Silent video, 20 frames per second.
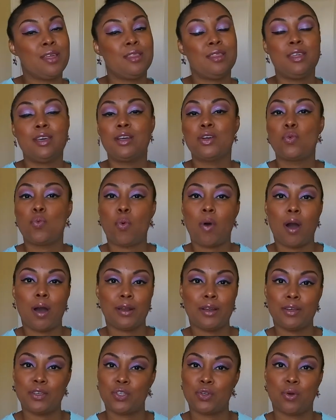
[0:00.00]
The
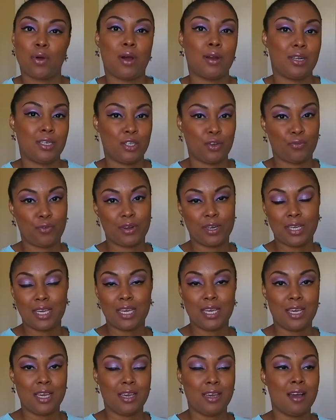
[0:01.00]
iguanas are on a different
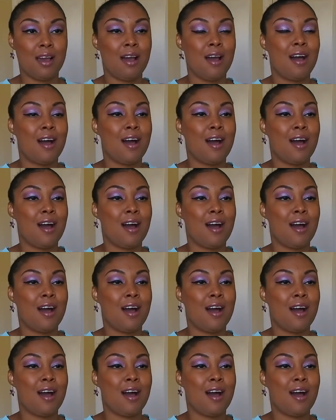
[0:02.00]
key.